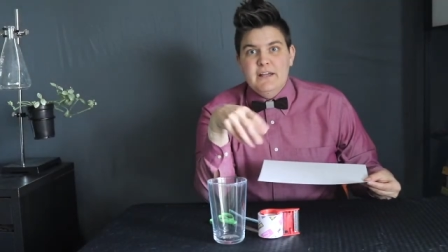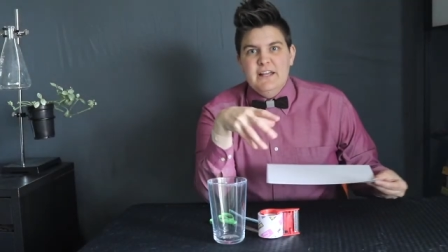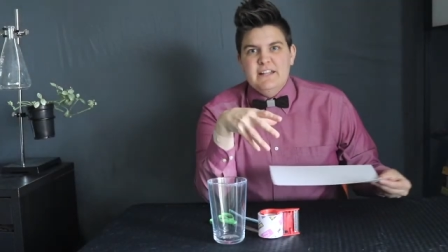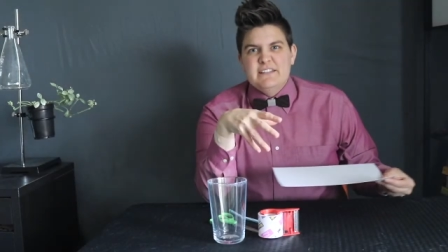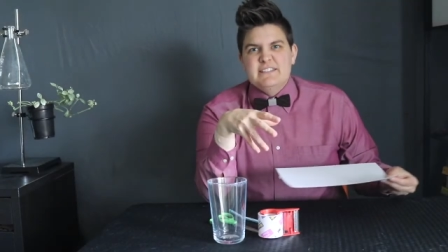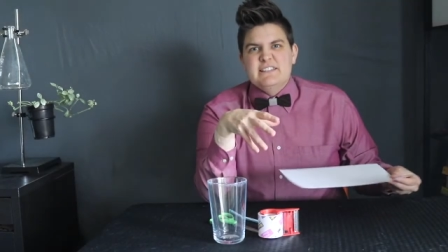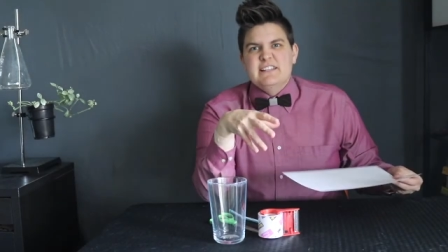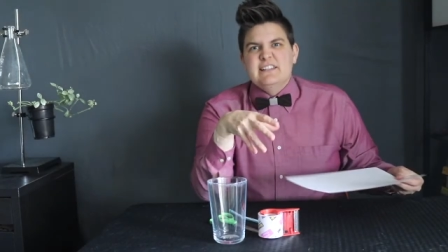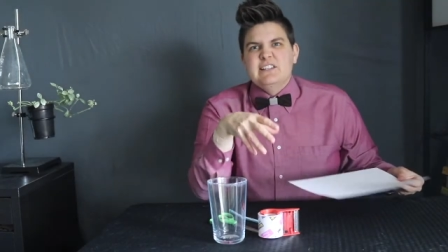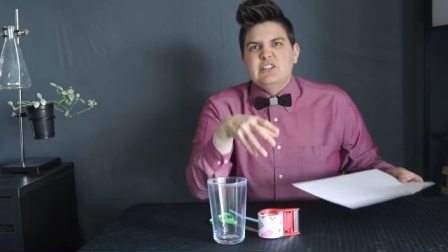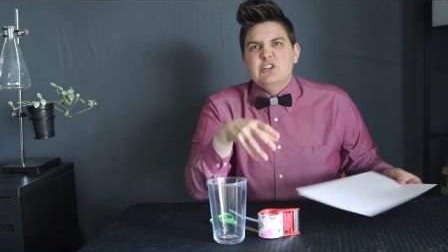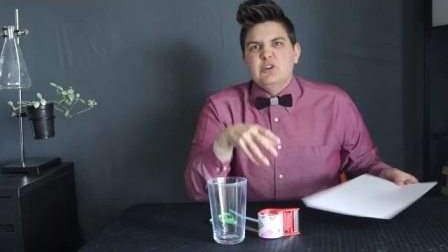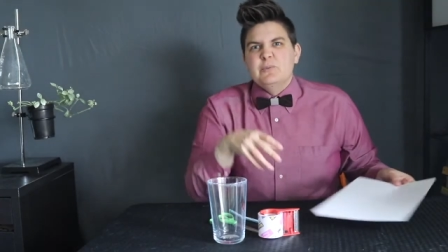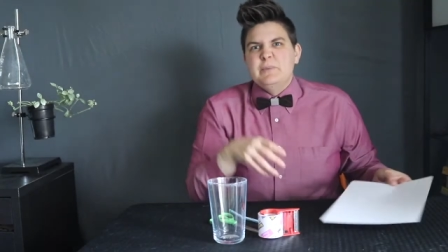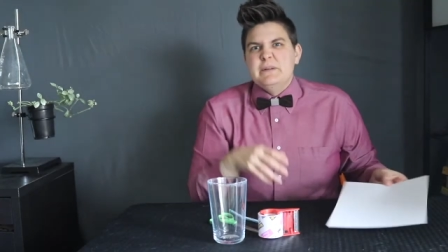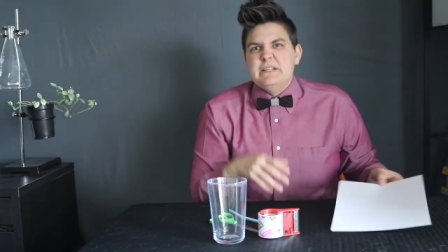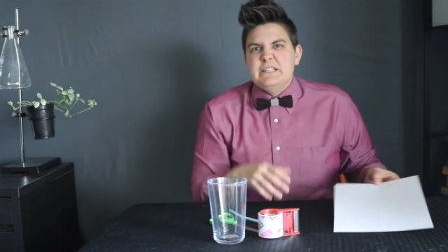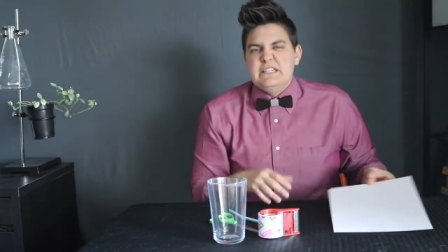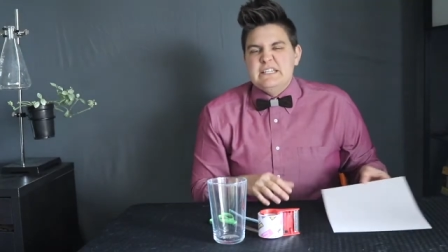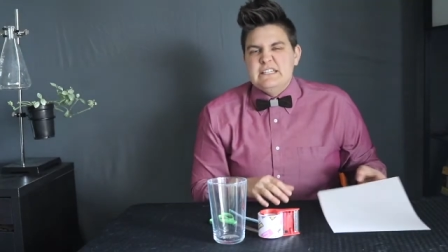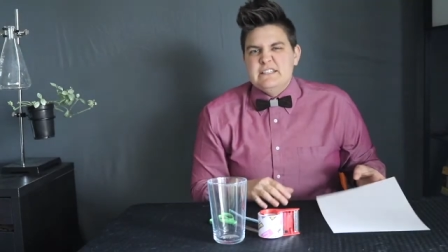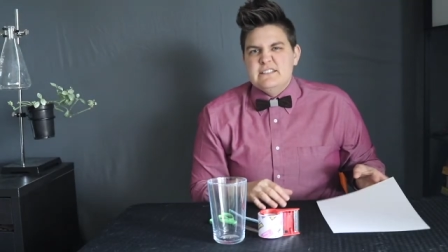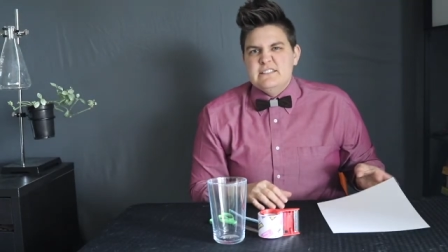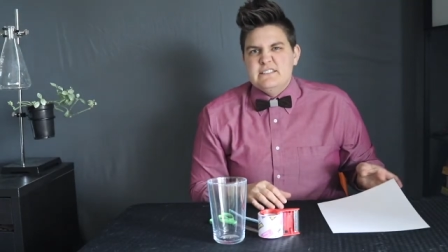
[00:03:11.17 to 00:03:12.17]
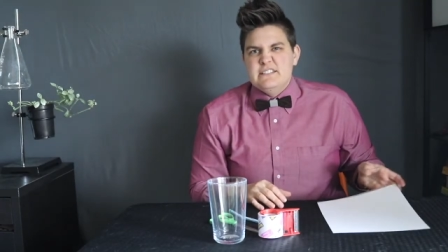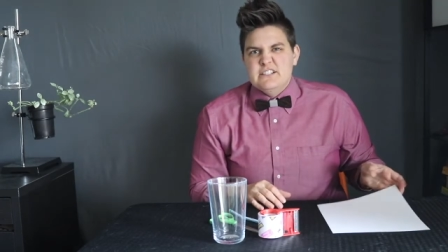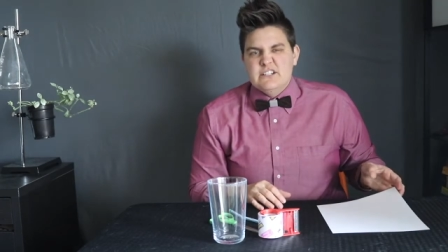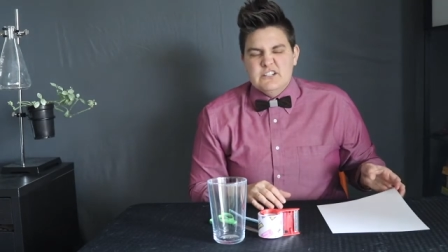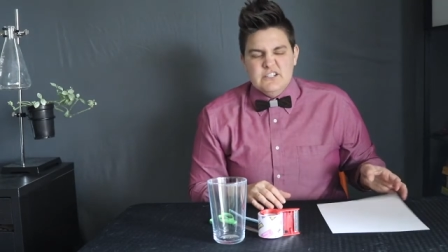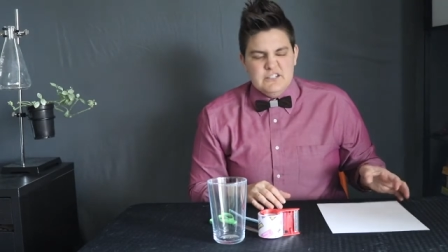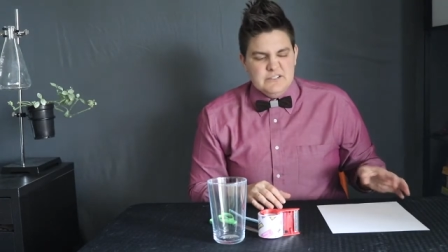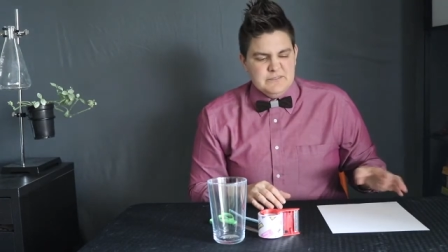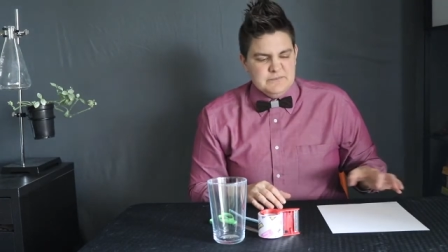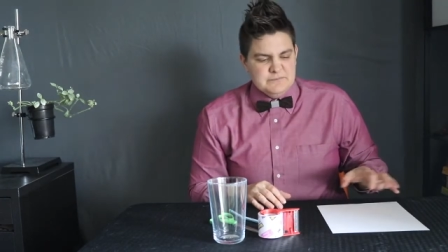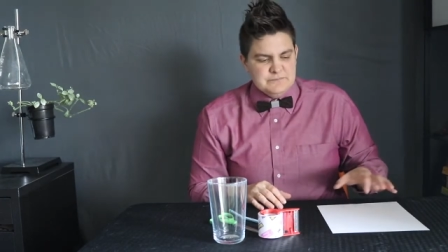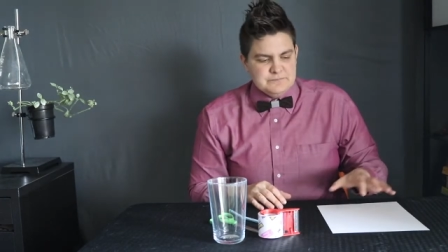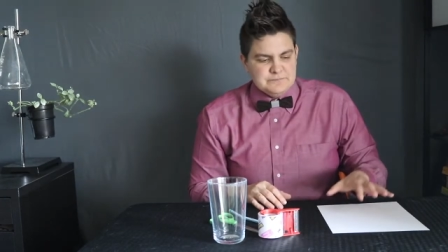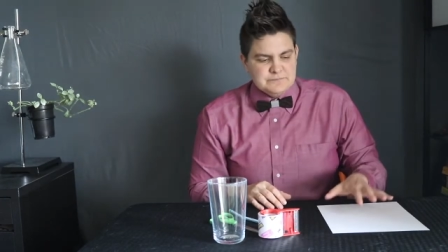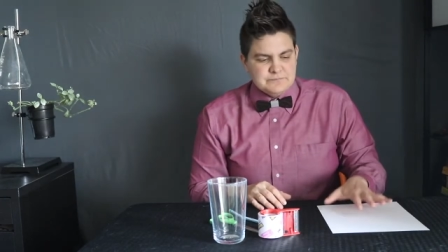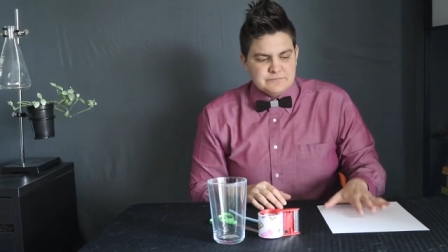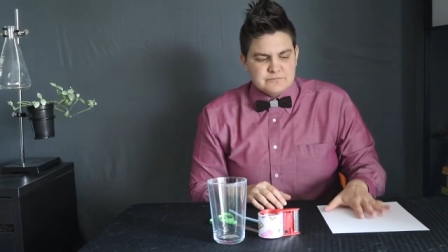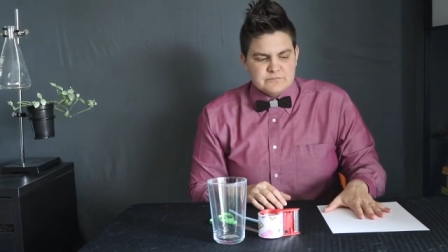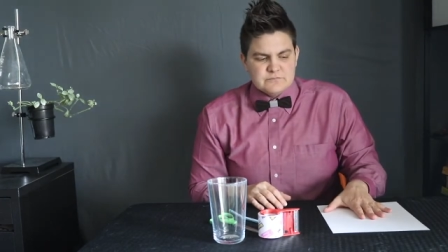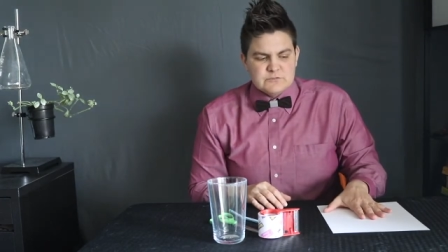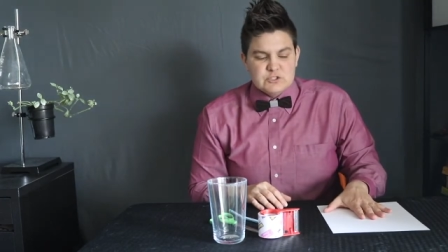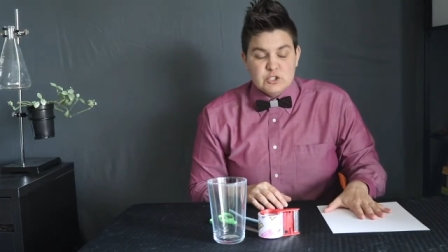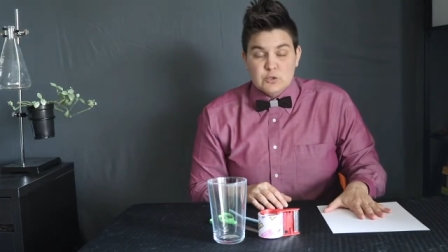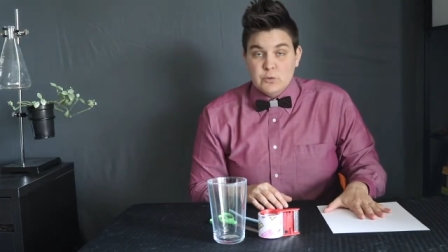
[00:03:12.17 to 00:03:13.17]
It's a little bit easier
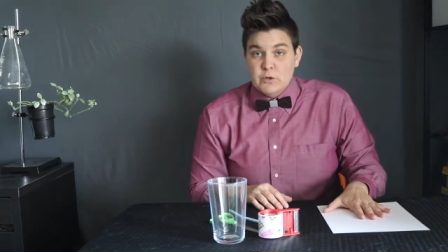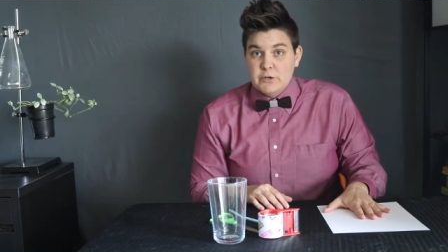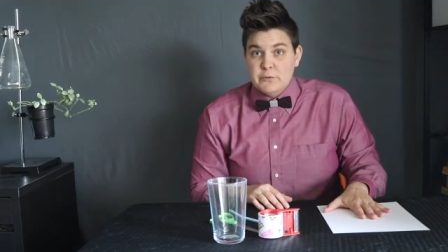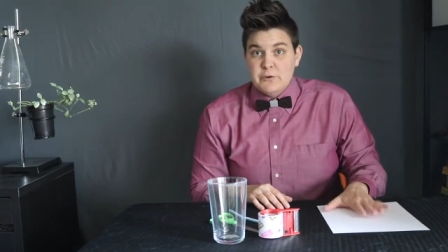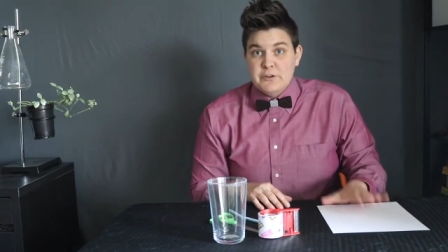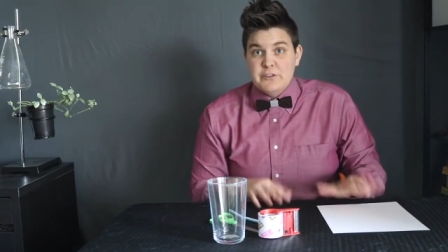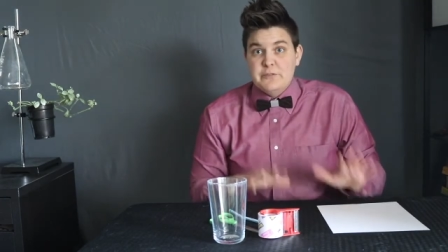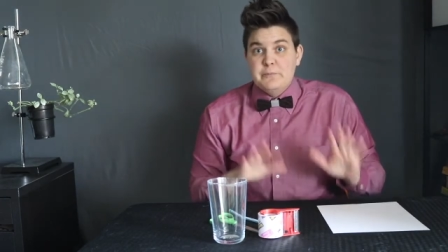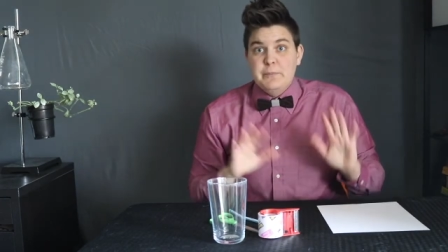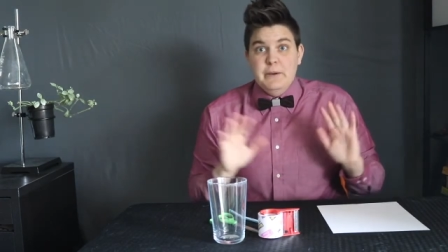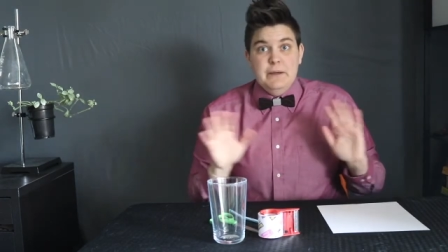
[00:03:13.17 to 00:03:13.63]
to work with,